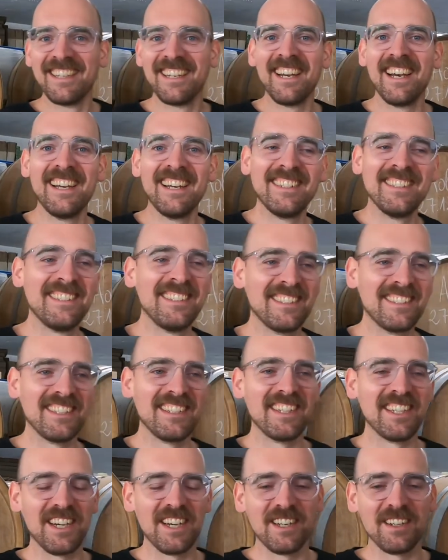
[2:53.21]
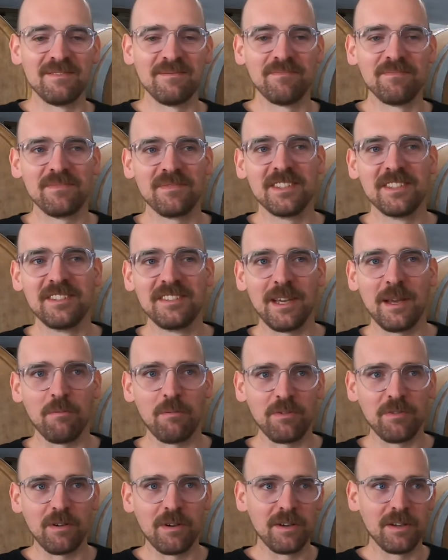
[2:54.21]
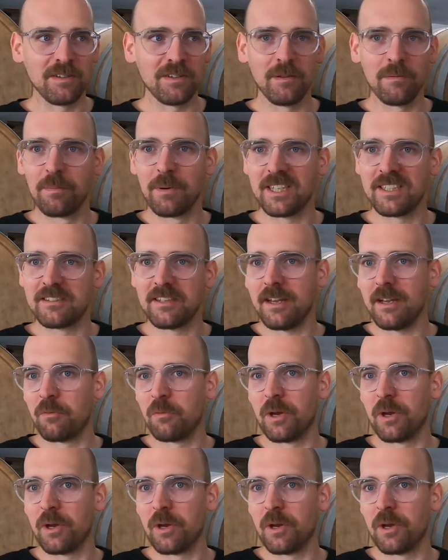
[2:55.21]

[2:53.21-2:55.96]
And same with the pâté.